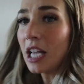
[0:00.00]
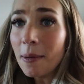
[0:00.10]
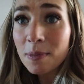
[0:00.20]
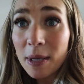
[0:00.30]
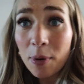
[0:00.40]
Just
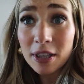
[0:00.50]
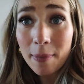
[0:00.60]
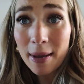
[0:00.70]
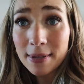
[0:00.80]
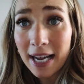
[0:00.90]
helps me to put the
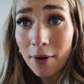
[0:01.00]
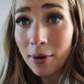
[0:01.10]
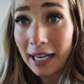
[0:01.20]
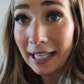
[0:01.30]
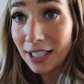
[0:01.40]
baby down
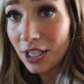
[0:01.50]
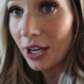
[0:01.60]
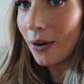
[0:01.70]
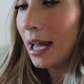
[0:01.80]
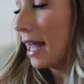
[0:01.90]
when I need
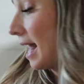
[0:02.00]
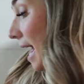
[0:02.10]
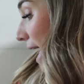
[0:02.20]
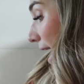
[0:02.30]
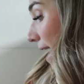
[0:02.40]
to,
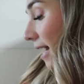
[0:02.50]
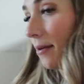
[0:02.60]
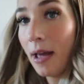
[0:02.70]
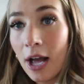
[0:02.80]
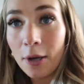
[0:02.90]

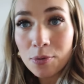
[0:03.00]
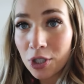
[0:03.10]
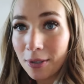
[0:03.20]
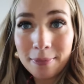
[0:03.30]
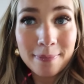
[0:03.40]
and helps
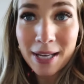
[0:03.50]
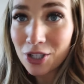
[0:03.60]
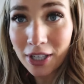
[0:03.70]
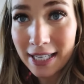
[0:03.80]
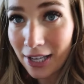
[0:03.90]
your, make
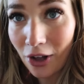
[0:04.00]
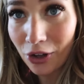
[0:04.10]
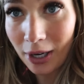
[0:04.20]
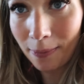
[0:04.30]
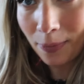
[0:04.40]
sure he's all
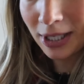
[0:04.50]
good and